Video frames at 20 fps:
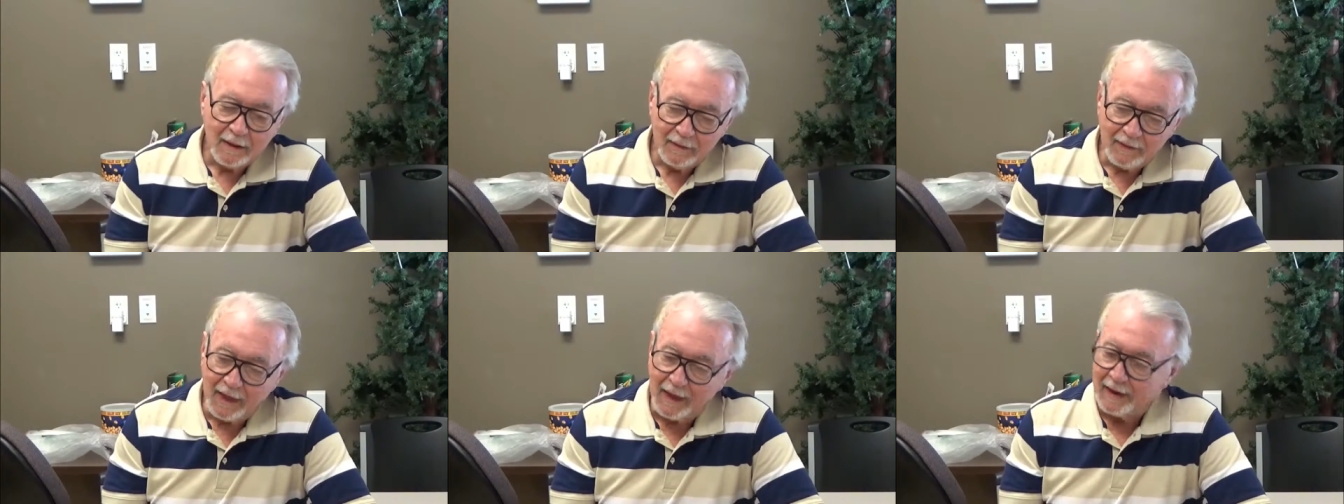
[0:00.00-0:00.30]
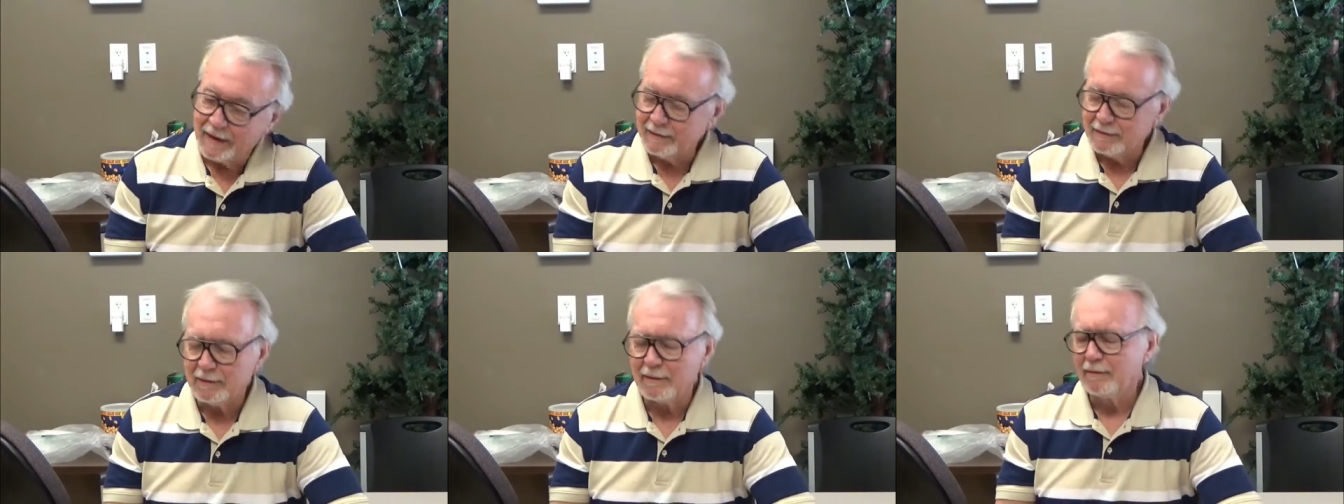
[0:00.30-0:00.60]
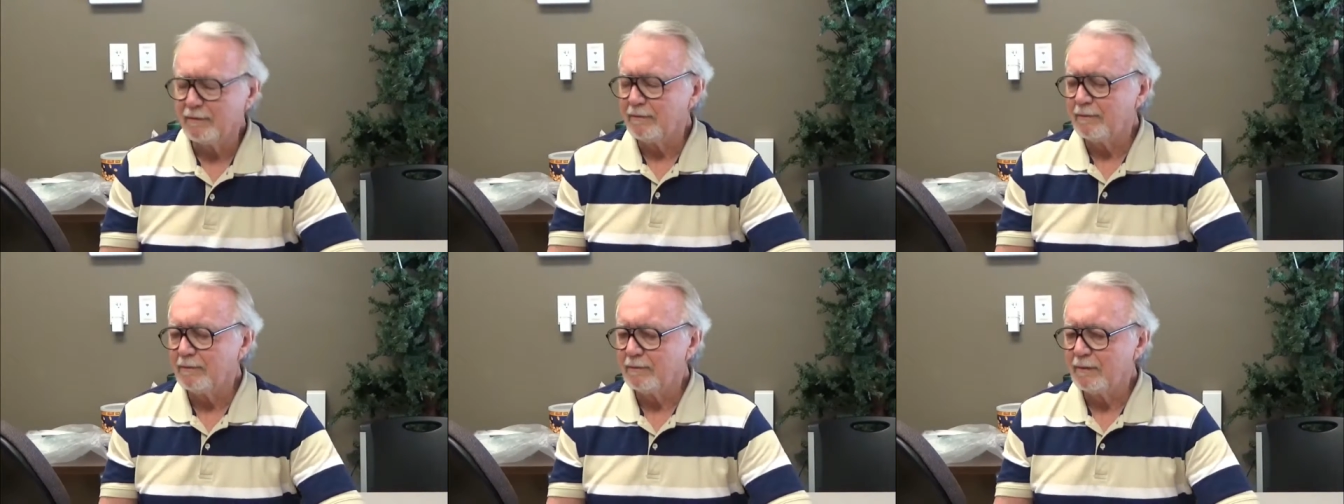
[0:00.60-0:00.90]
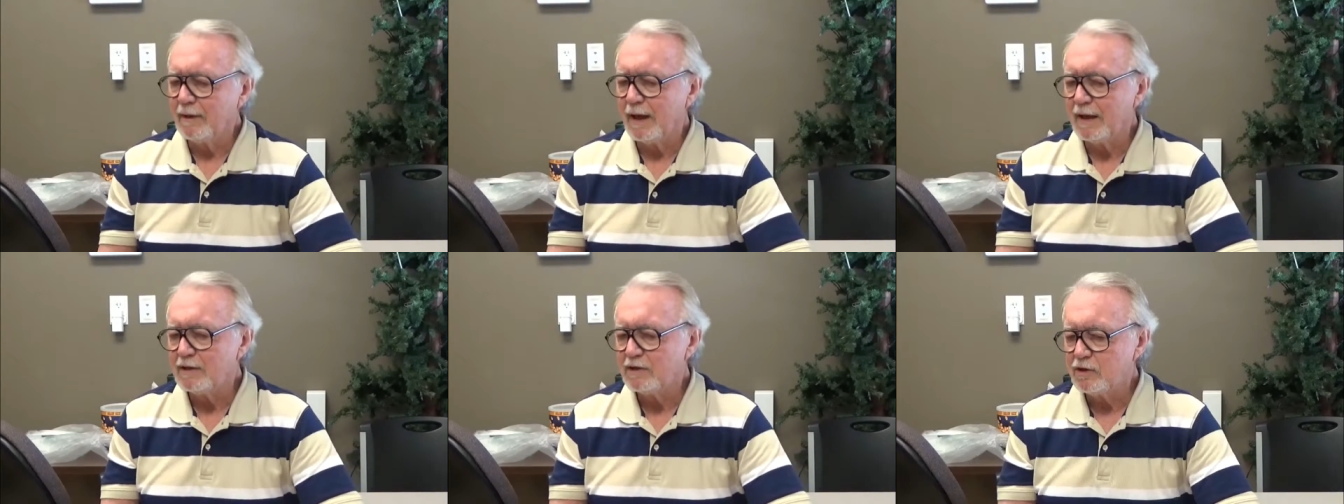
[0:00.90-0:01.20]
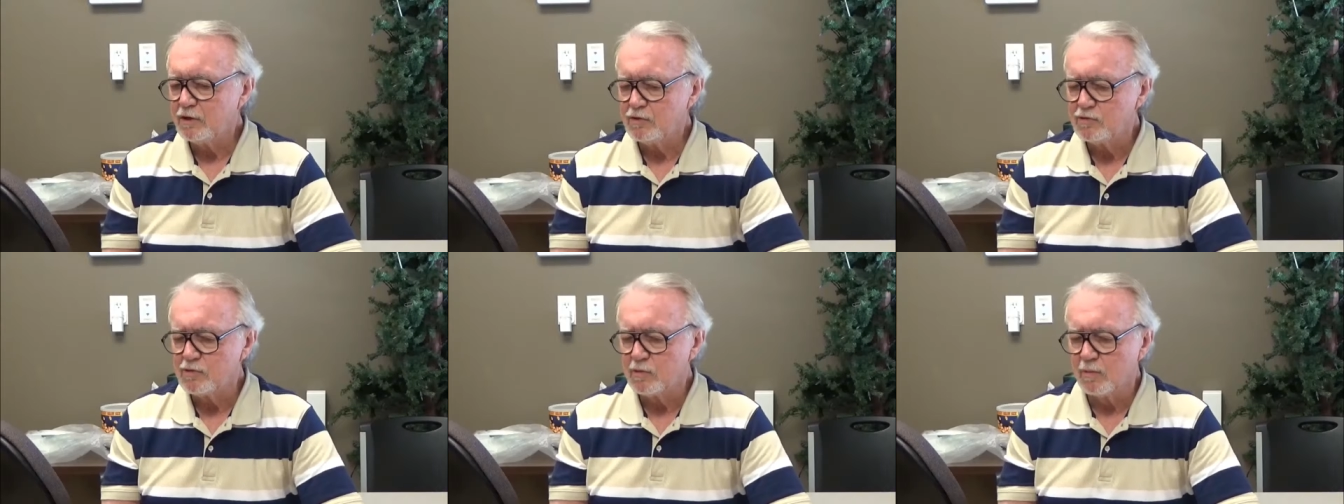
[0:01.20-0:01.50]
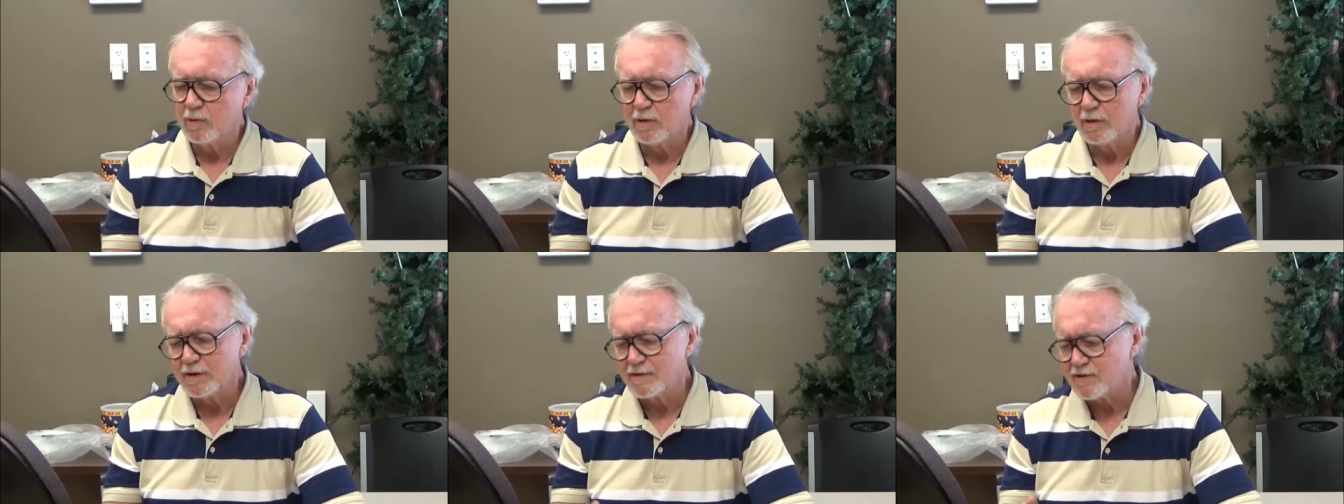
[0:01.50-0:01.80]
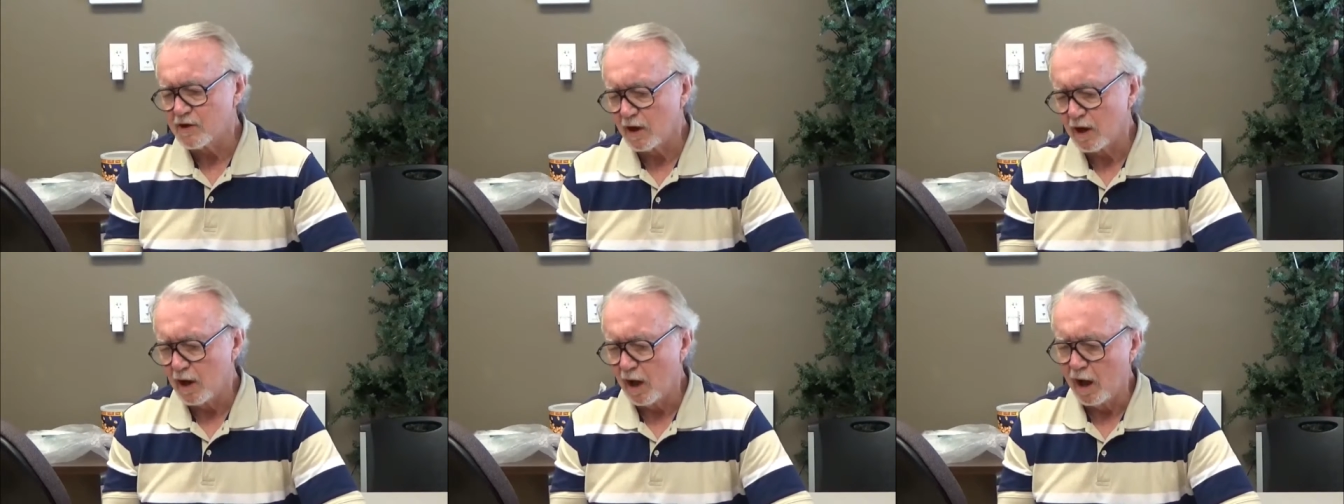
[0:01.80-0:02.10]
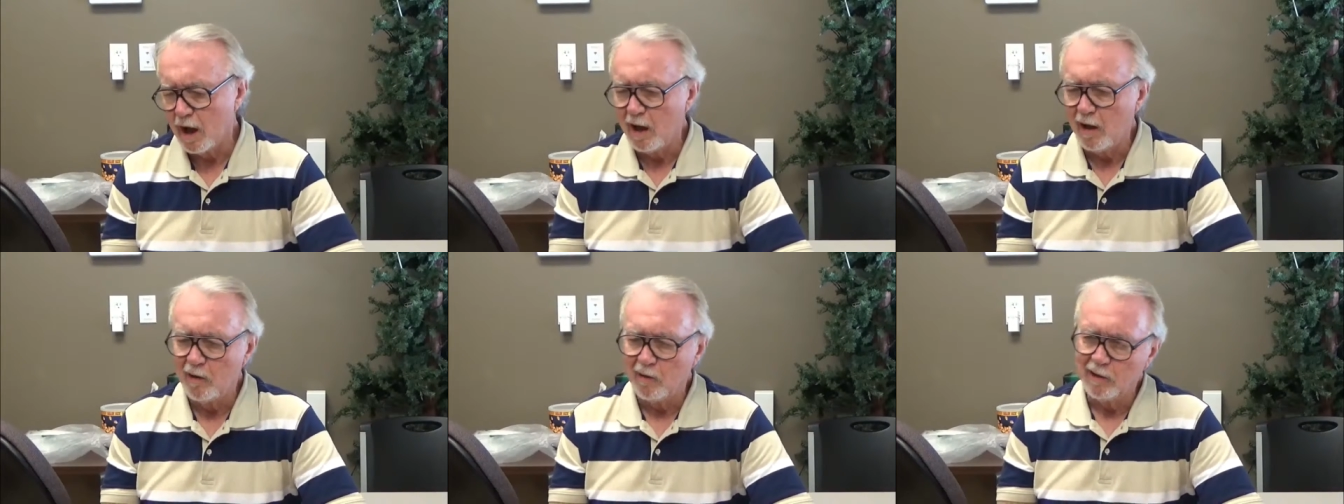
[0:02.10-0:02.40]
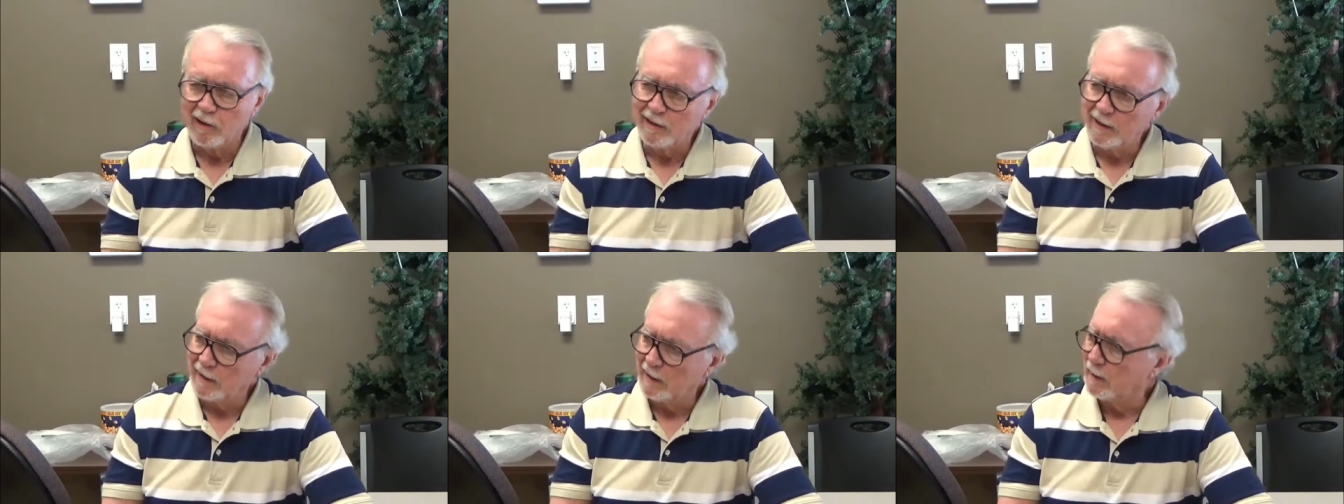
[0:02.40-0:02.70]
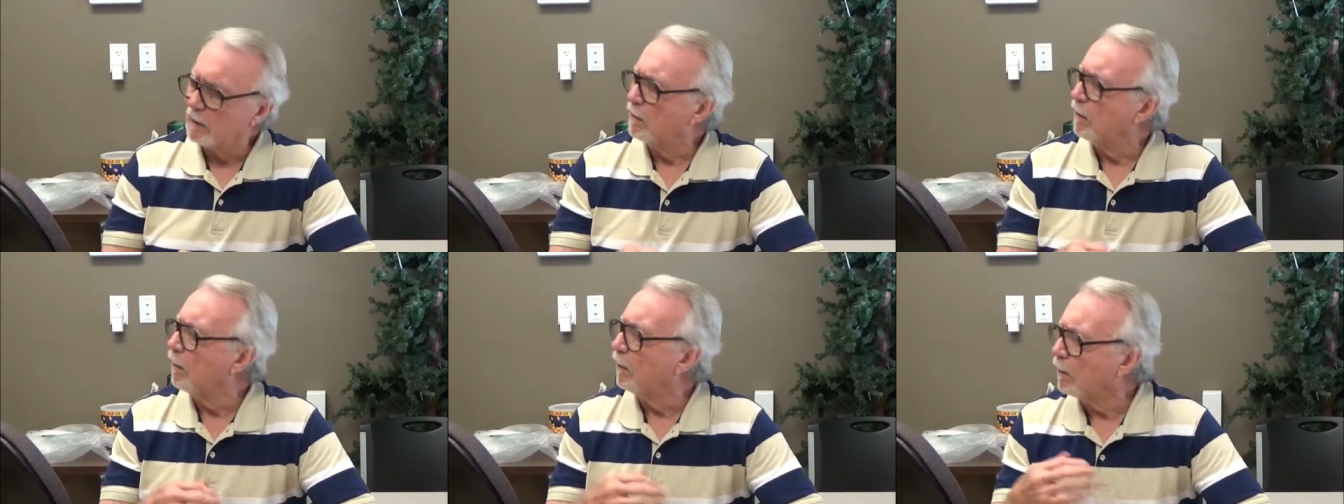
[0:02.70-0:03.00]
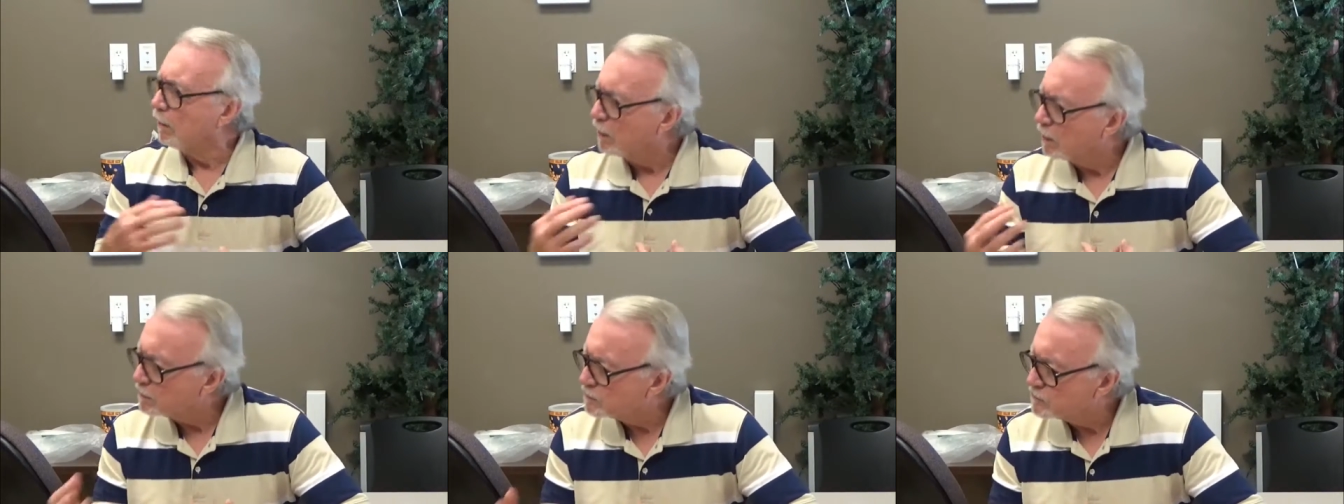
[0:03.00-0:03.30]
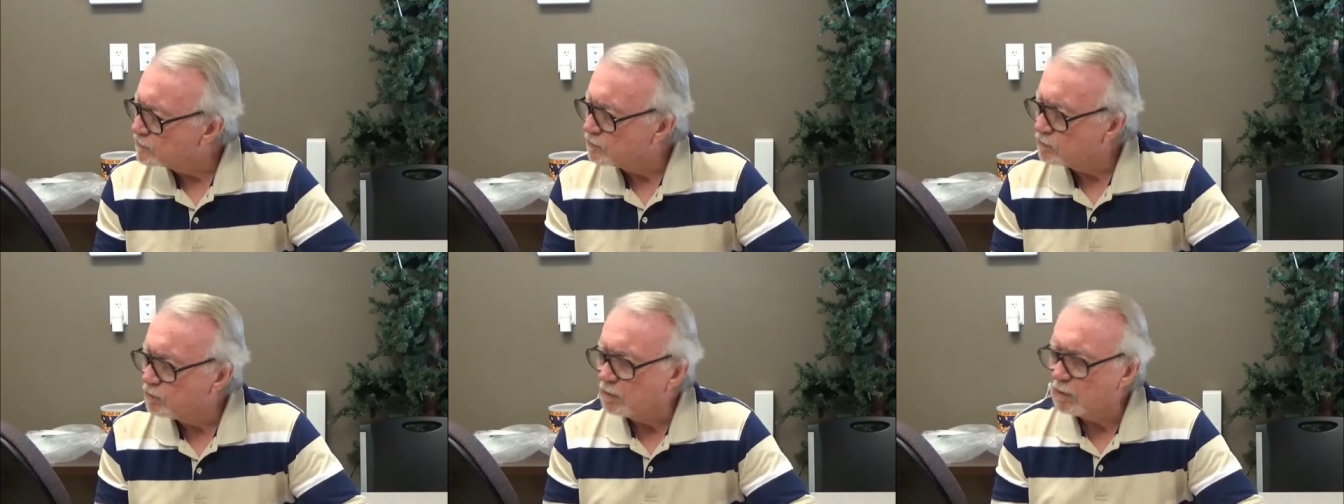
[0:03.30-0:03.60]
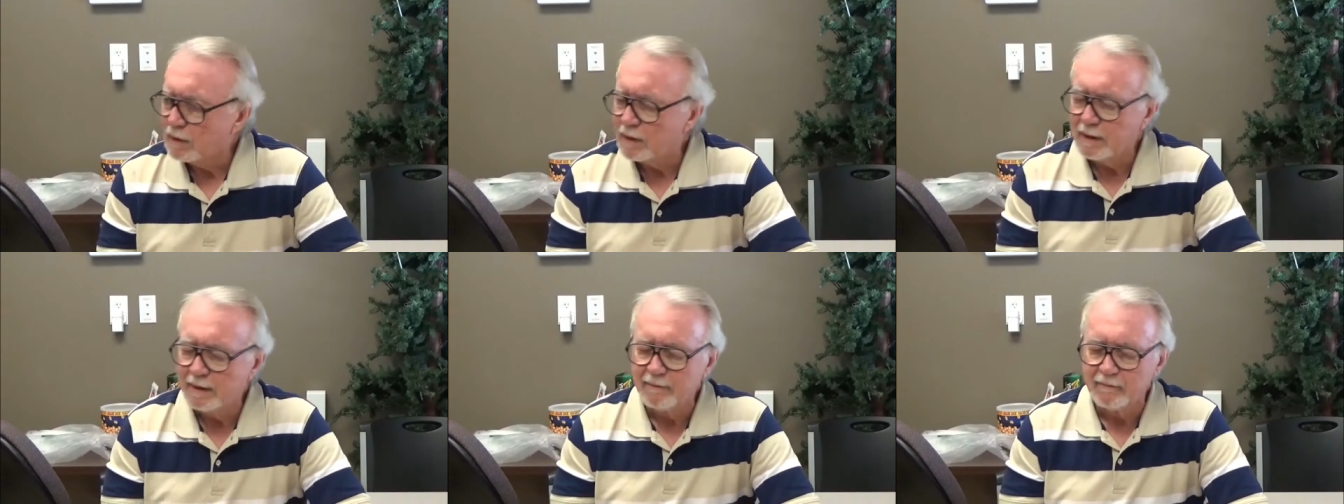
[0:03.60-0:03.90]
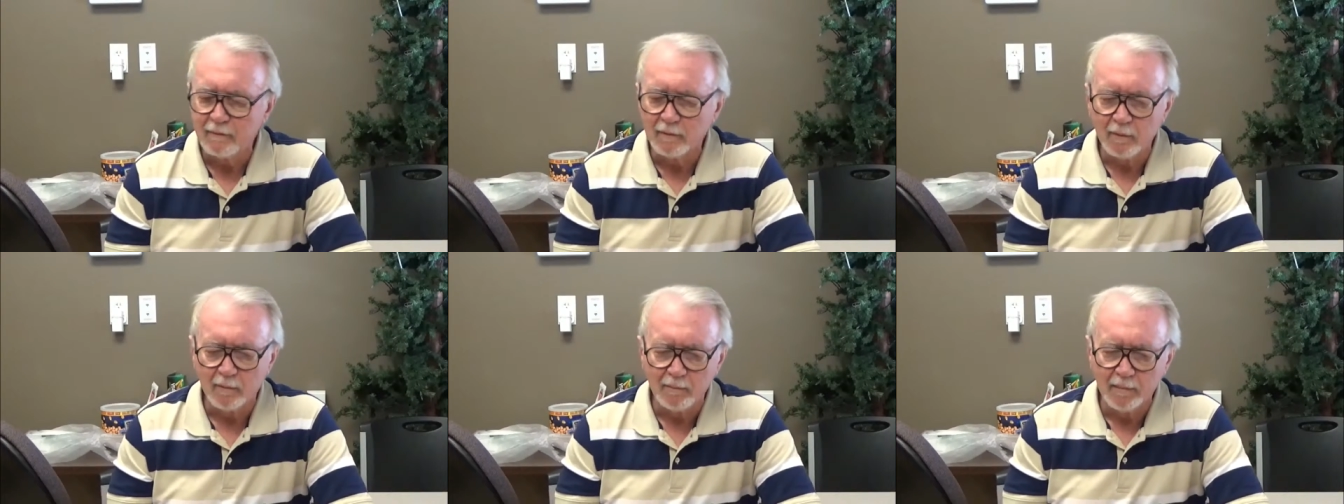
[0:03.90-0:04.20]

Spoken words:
that, you hate to use the word, it's a calling or it's whatever,